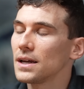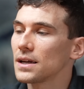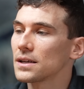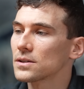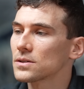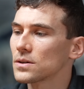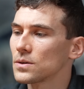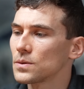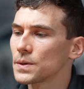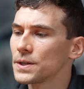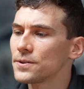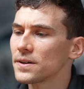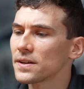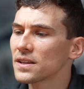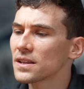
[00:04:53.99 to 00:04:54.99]
And so
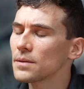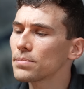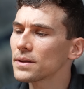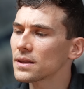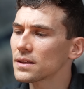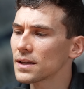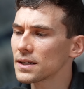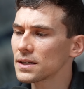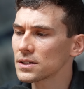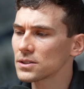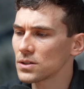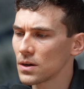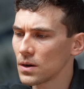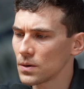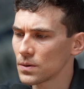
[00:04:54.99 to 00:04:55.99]
when you're in sympathetic
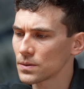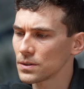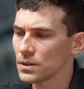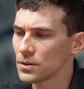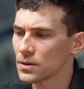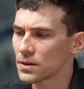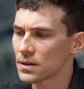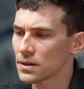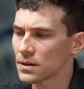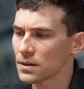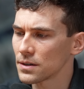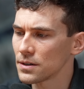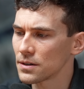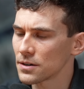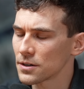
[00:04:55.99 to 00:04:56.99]
tone,
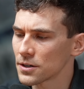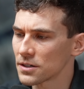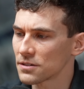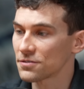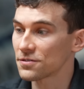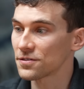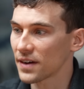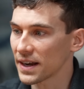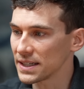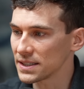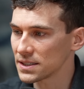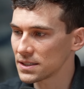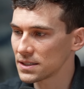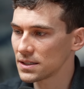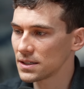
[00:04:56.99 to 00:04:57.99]
you're gonna
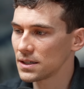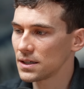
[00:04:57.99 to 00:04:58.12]
fight.